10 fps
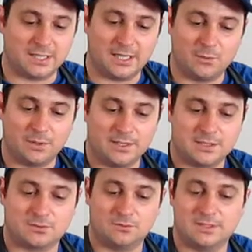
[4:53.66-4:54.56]
Eyewear
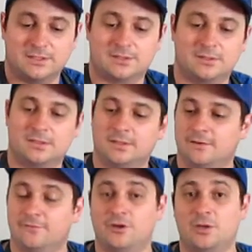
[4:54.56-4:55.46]
is always
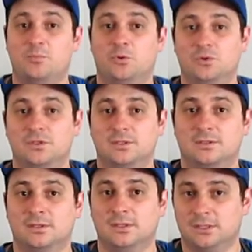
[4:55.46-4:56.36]
very
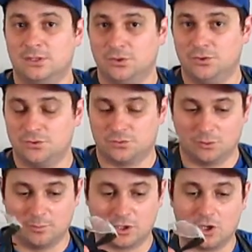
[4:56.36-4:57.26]
important. Use
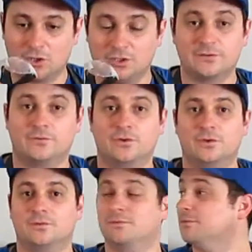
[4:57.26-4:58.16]
normal goggles for
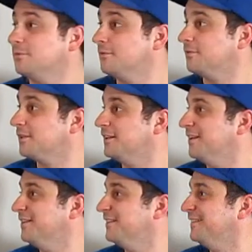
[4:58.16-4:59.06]
you.
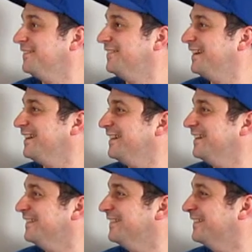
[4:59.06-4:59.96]
But
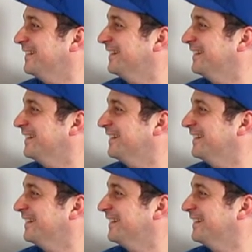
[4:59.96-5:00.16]
no.